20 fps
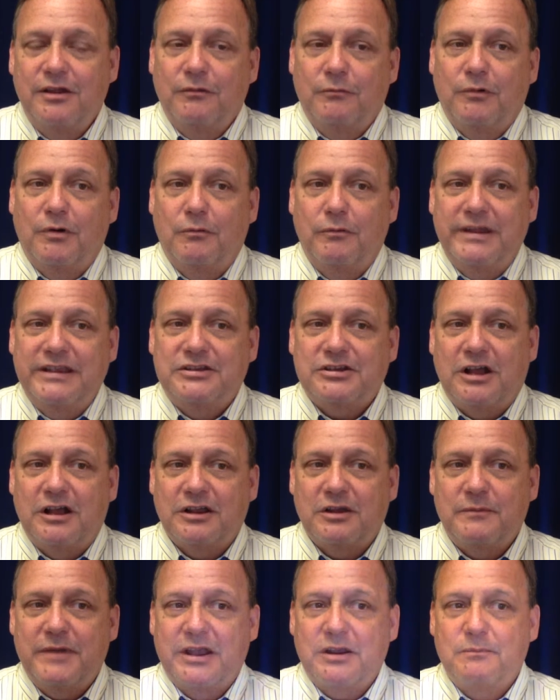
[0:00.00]
When we
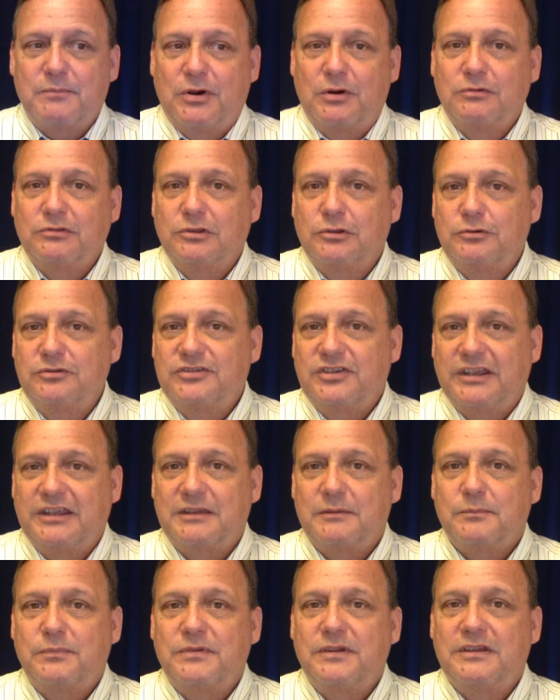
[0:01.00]
talk about a bone losing
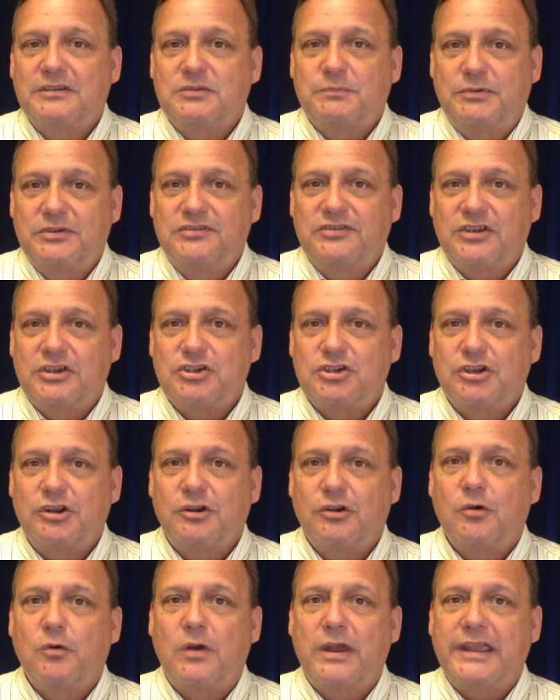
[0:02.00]
its position
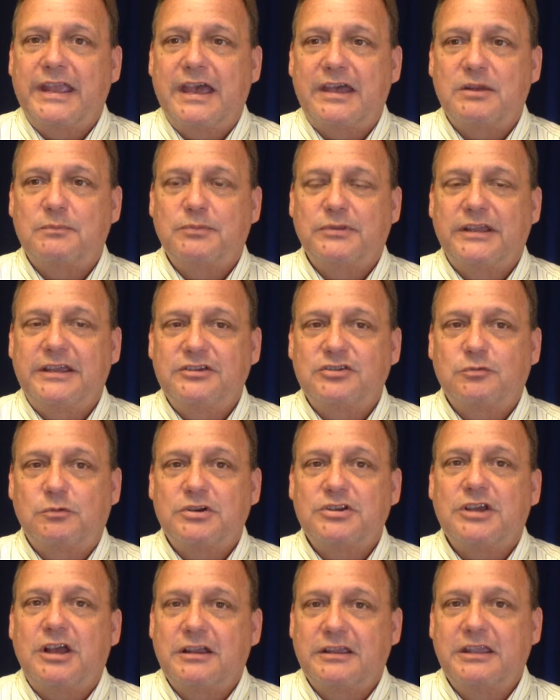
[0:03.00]
or going out of place,
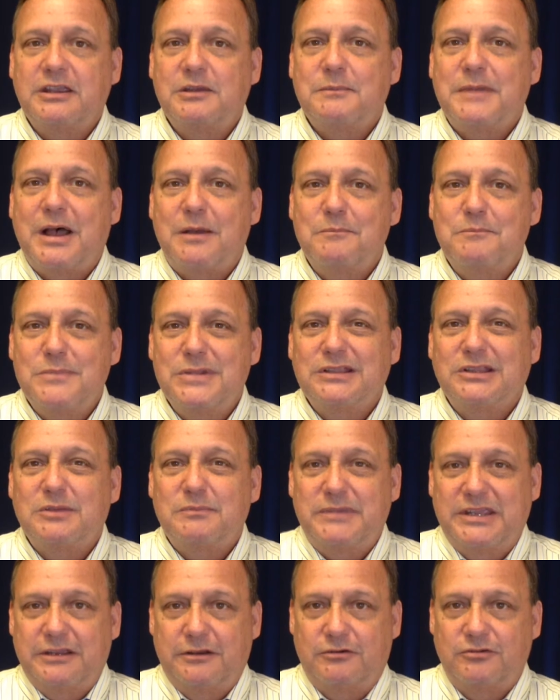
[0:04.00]
we're talking about
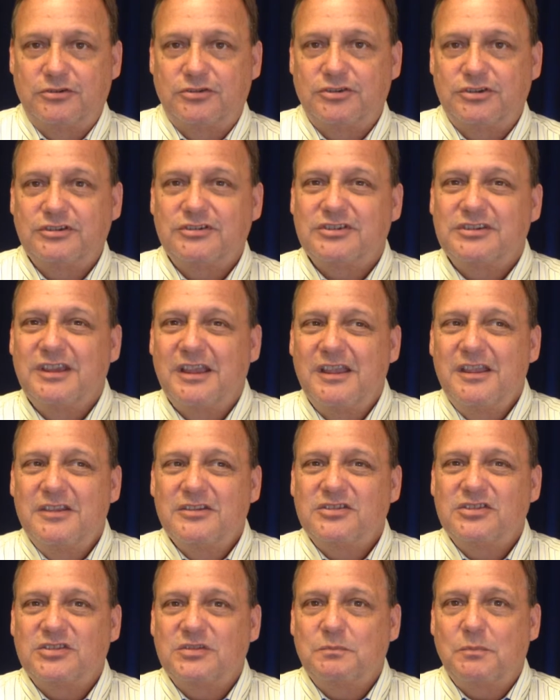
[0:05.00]
millimeters, just
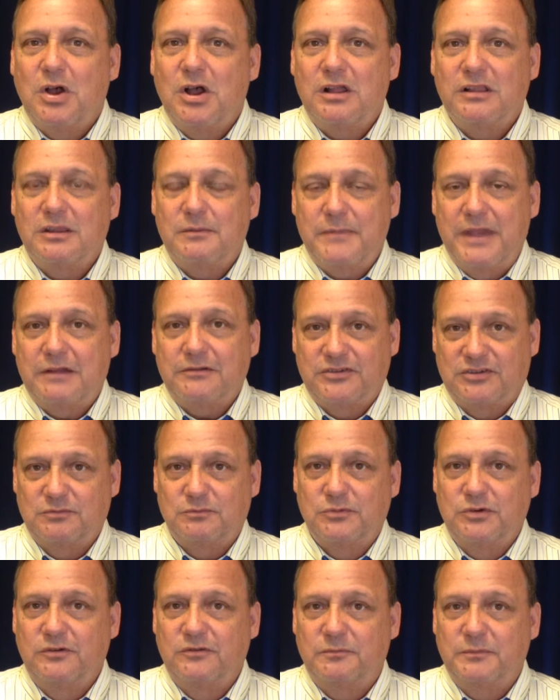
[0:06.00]
small amounts of
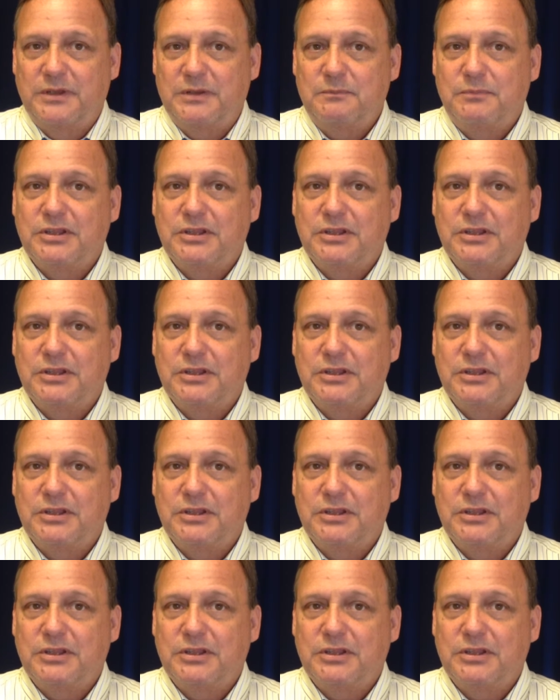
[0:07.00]
movement.